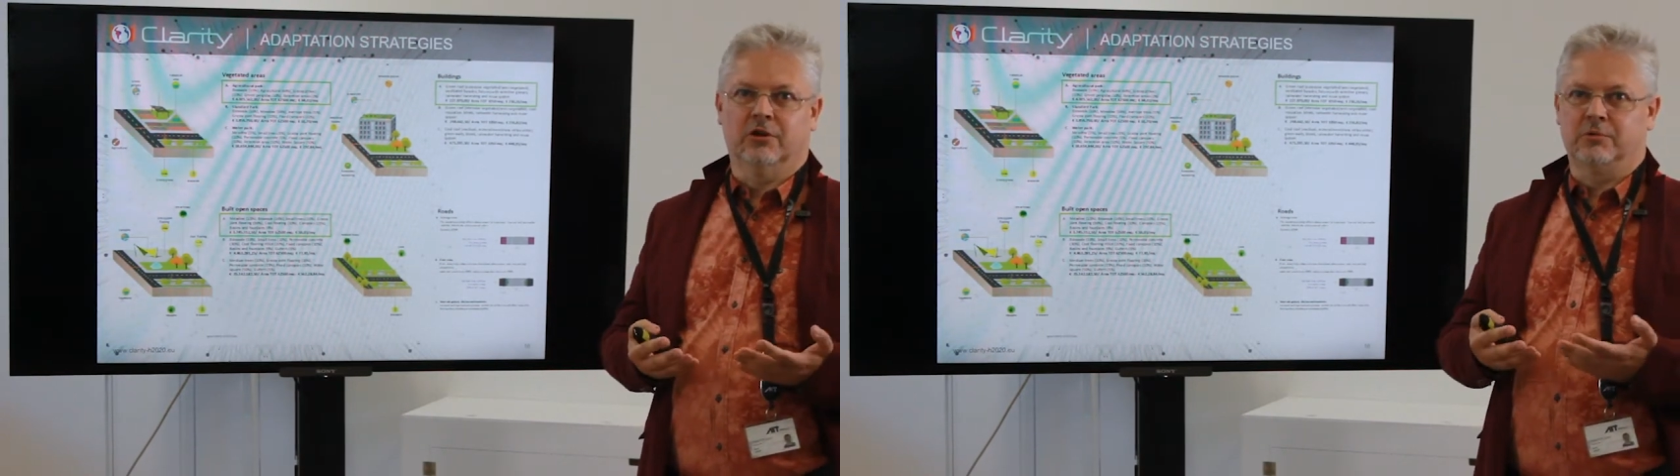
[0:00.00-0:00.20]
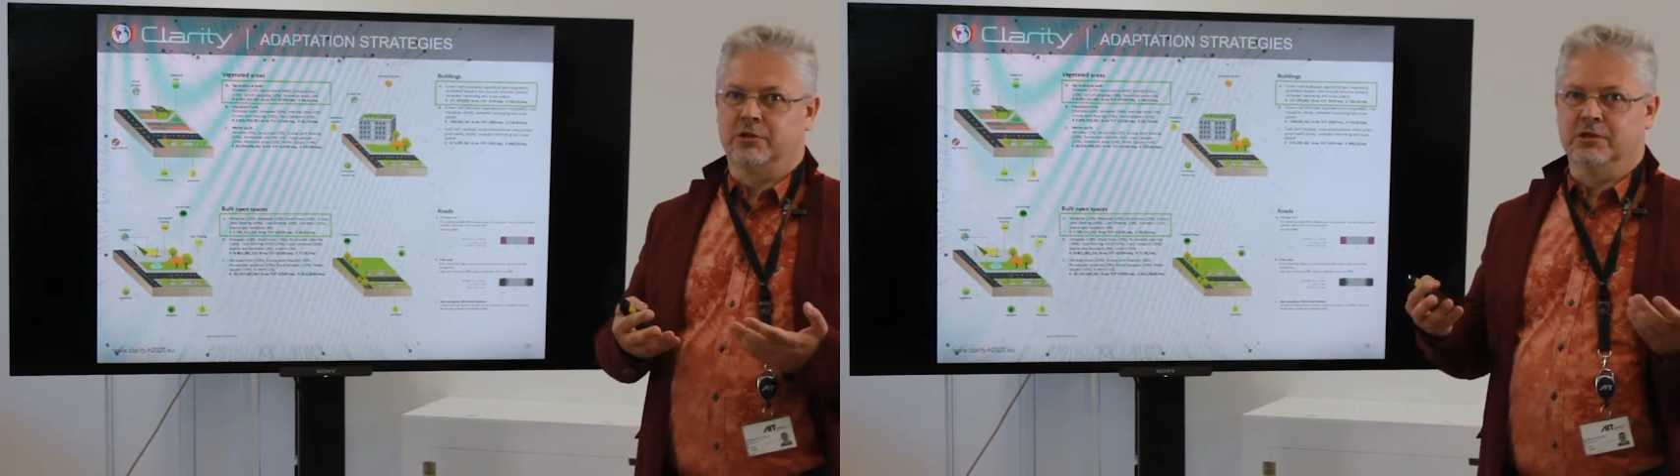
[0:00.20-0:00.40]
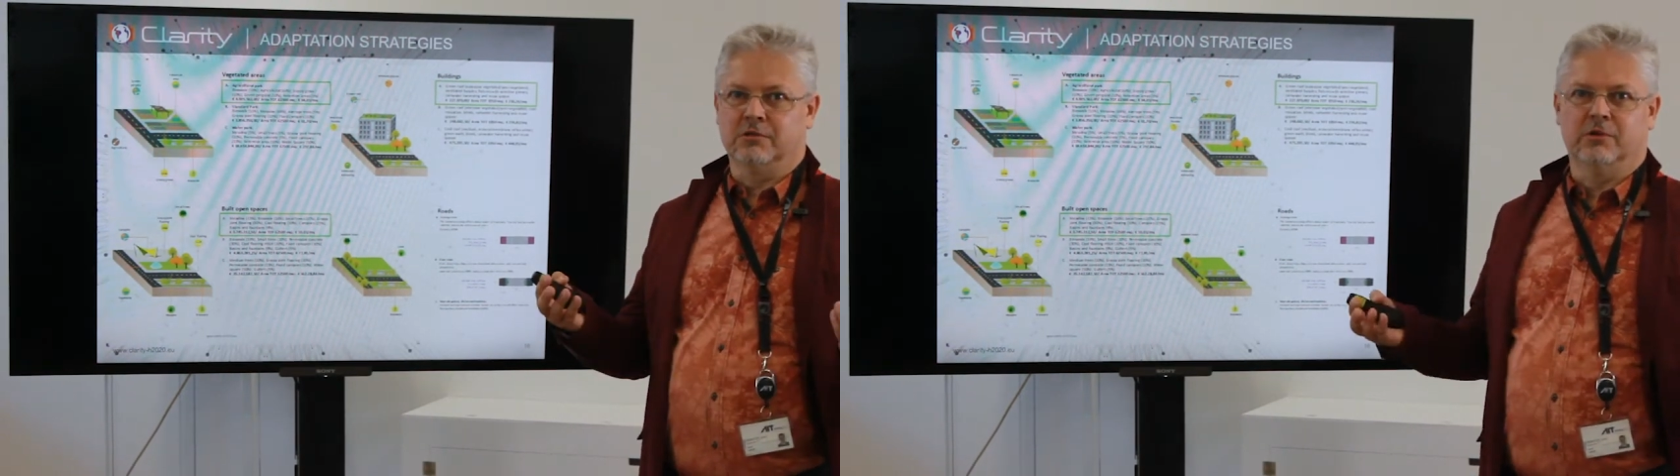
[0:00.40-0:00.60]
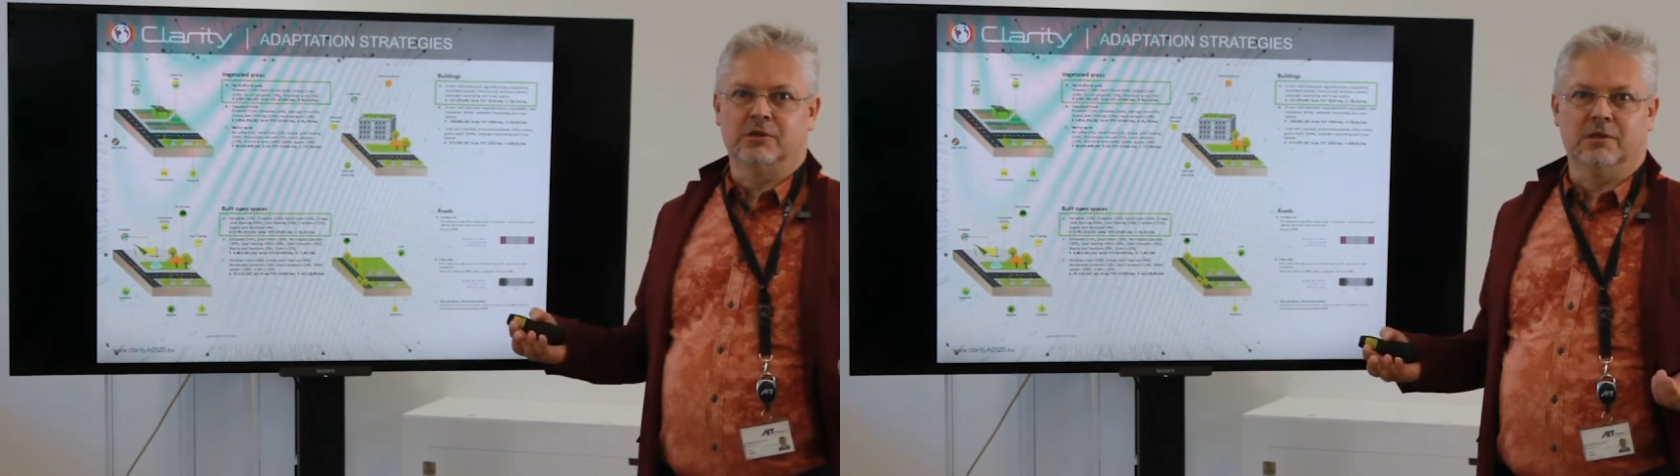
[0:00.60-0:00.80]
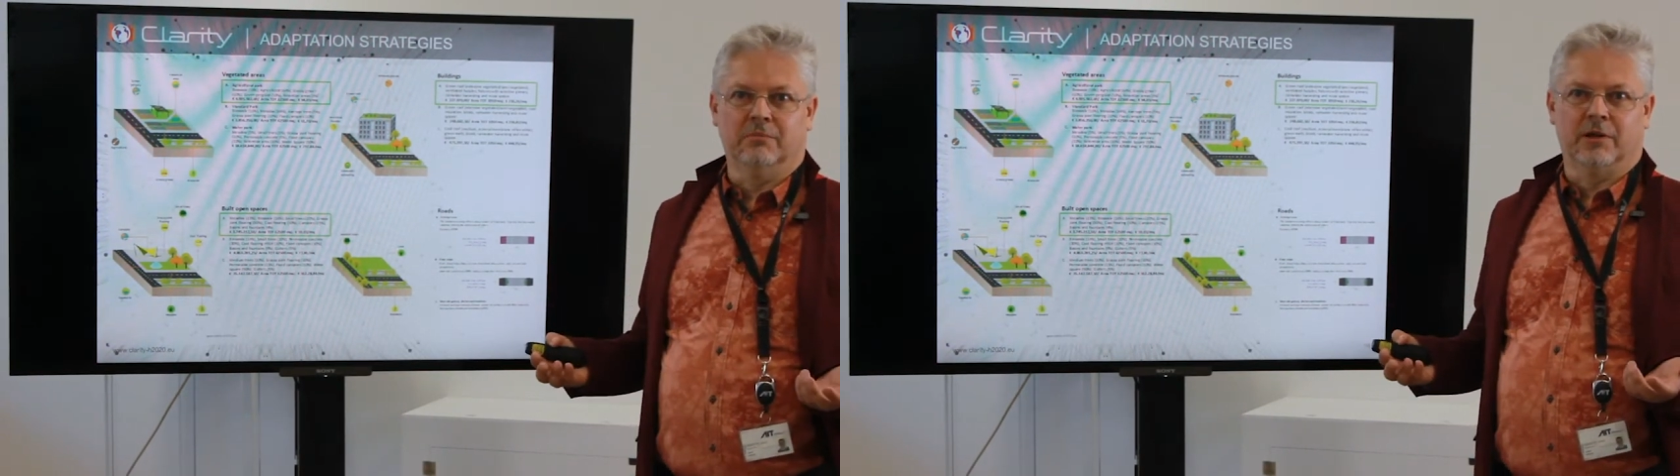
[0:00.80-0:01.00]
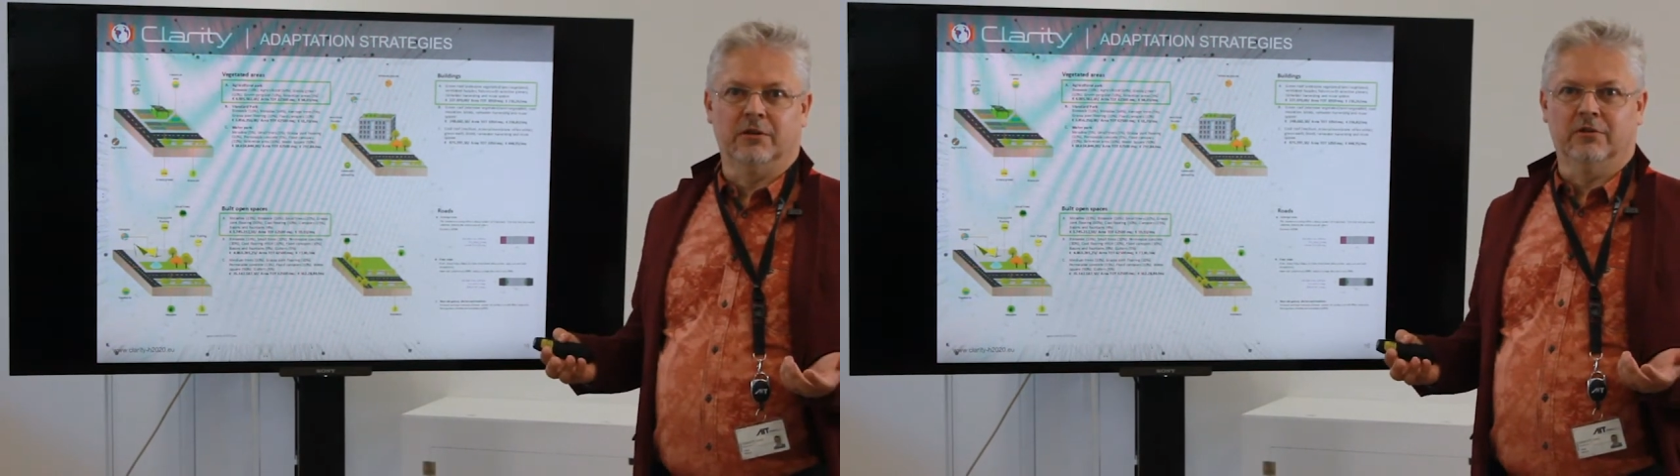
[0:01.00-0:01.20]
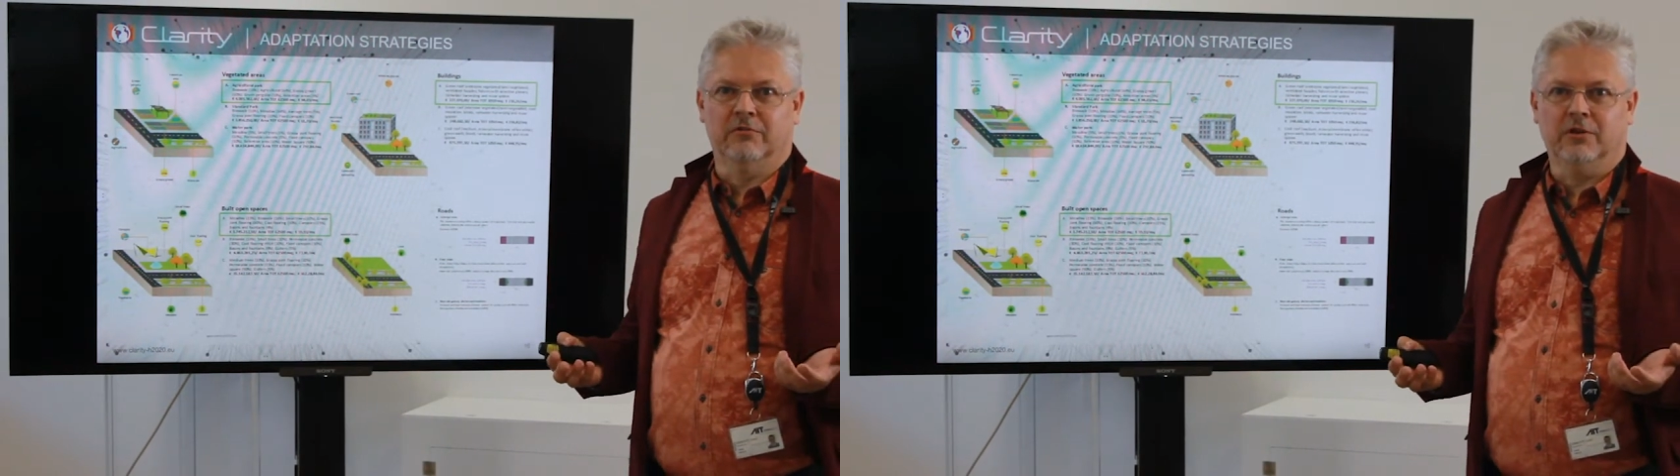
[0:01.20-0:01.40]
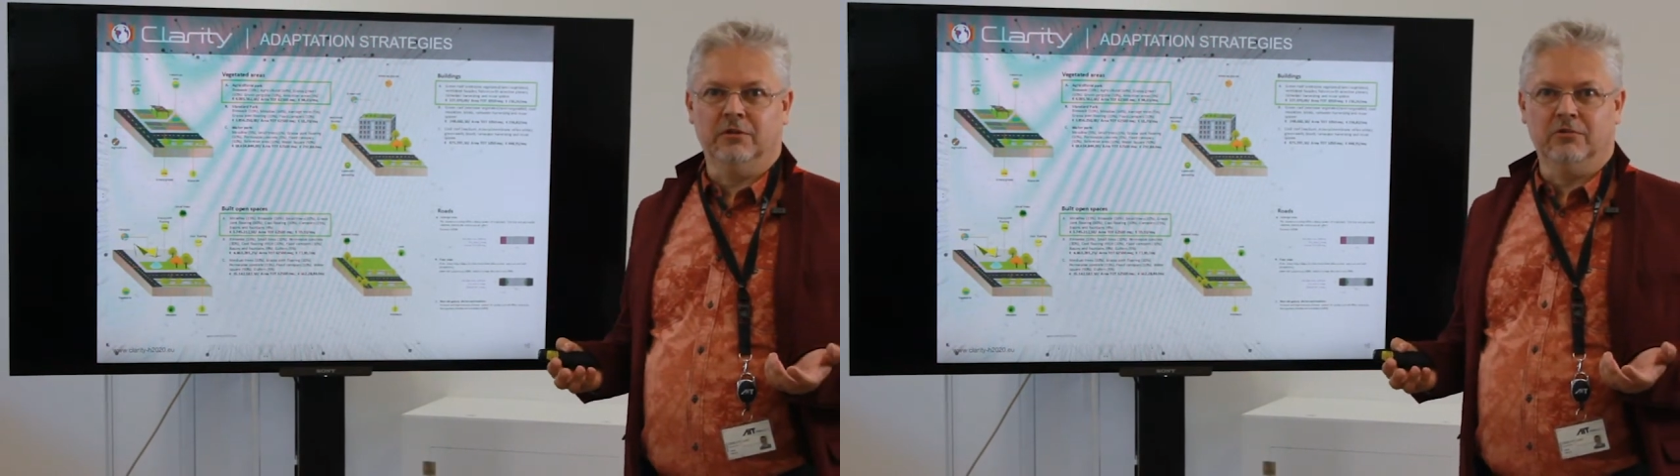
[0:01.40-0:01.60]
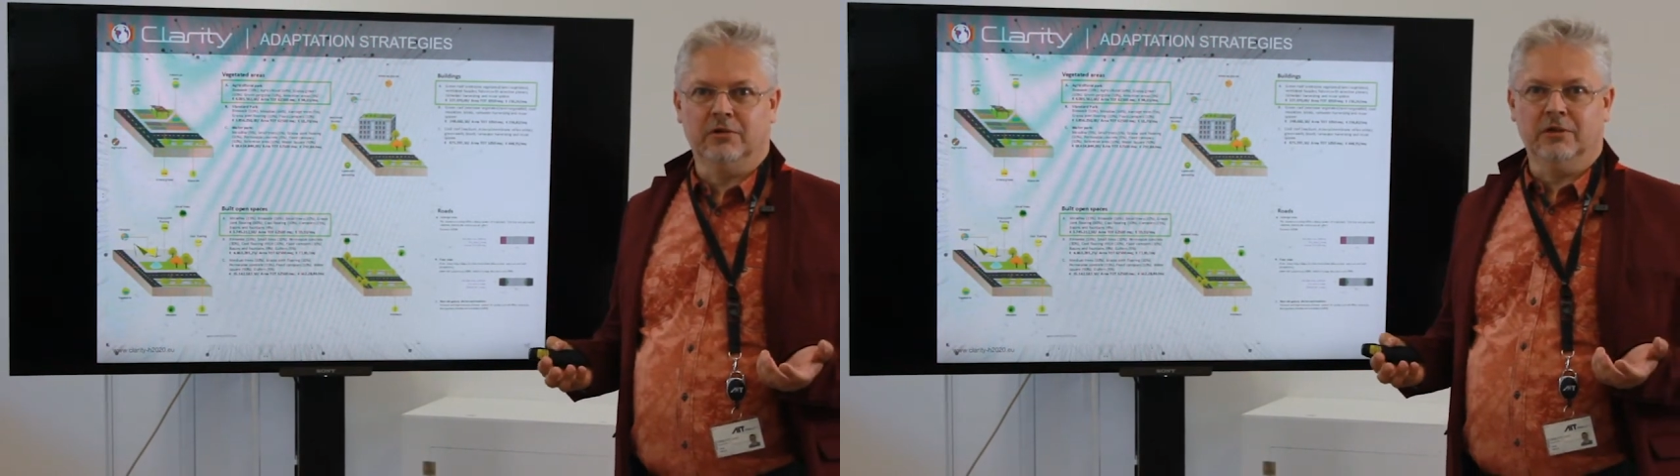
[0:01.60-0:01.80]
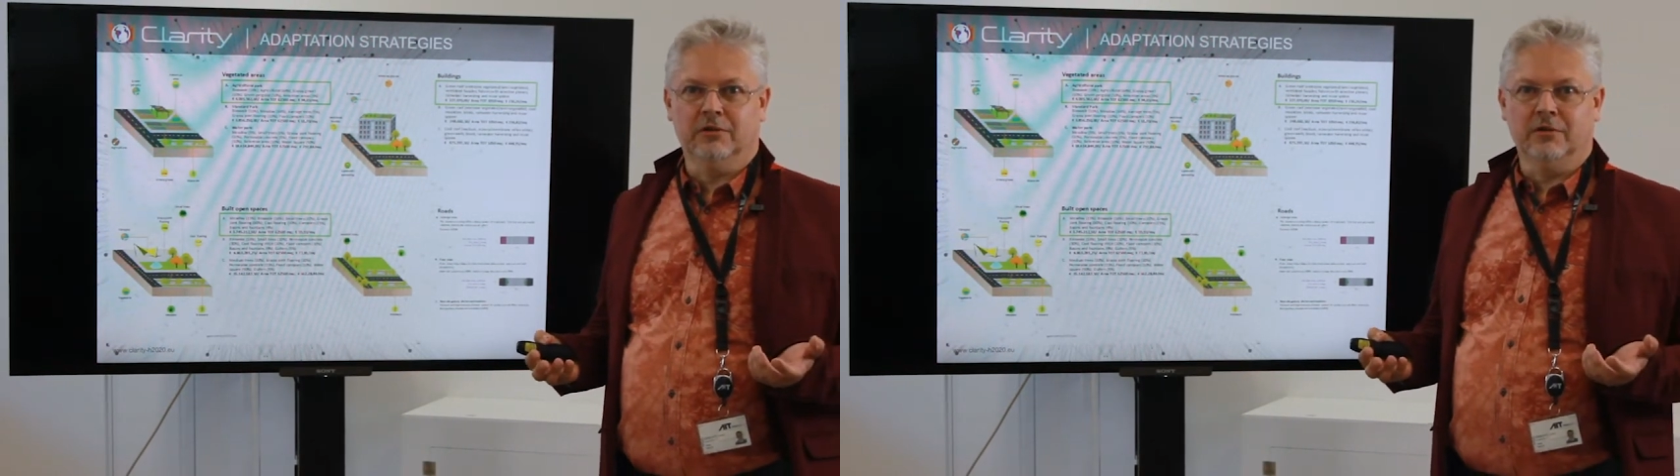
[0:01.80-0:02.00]
options which simply don't fit
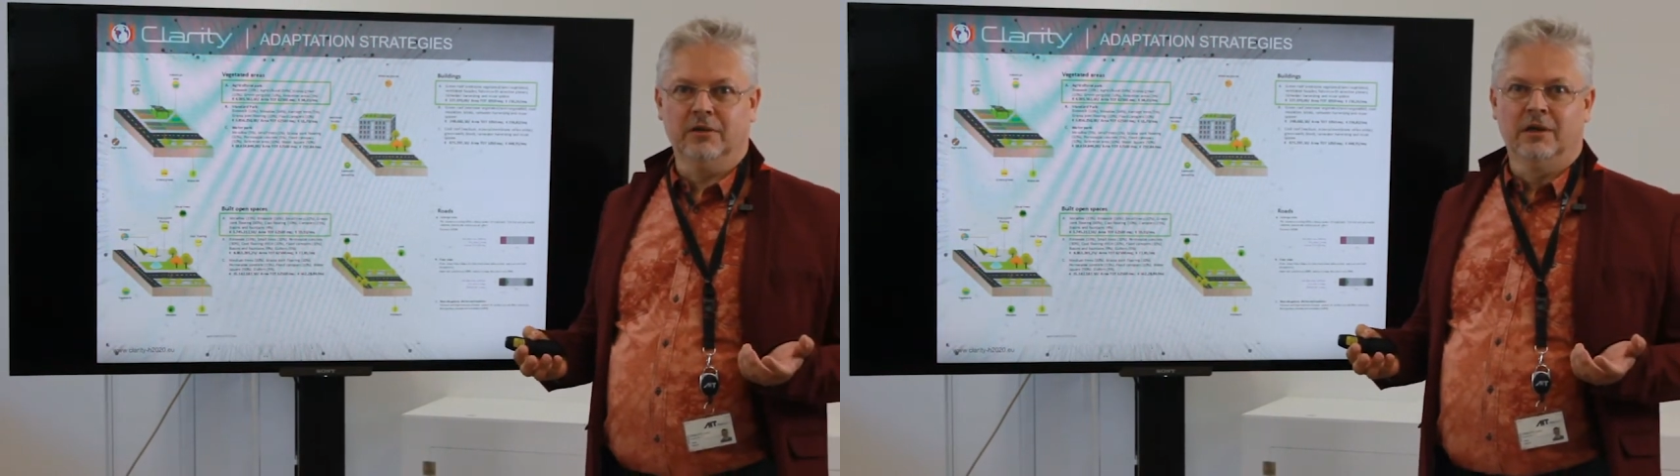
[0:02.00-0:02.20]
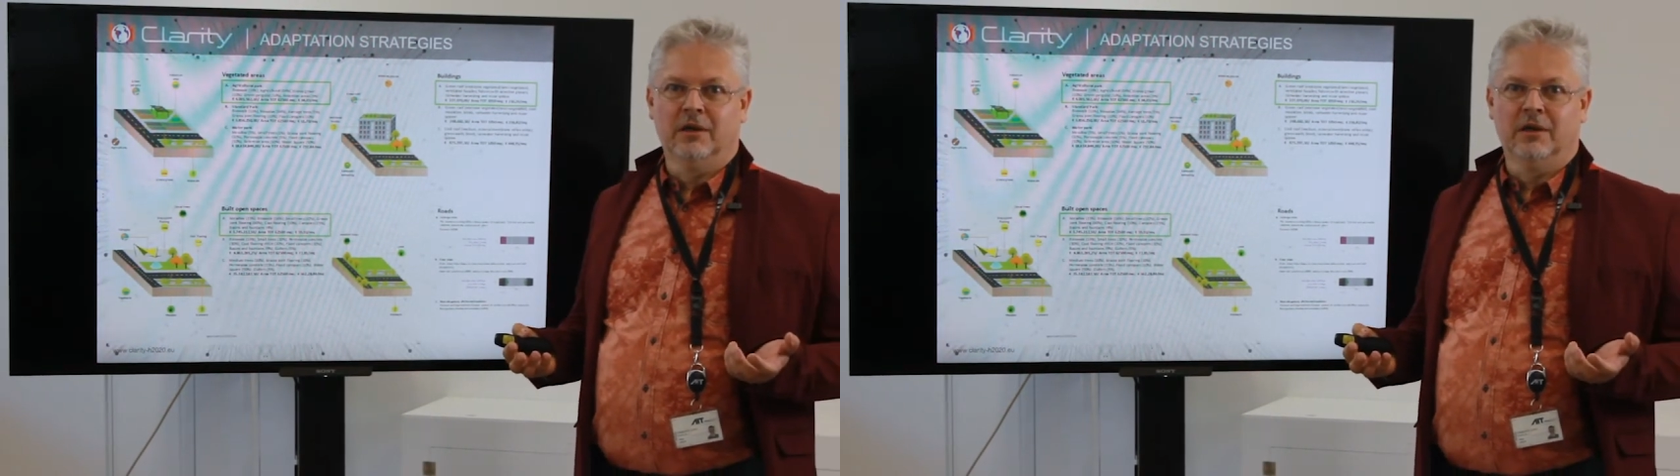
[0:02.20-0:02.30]
together,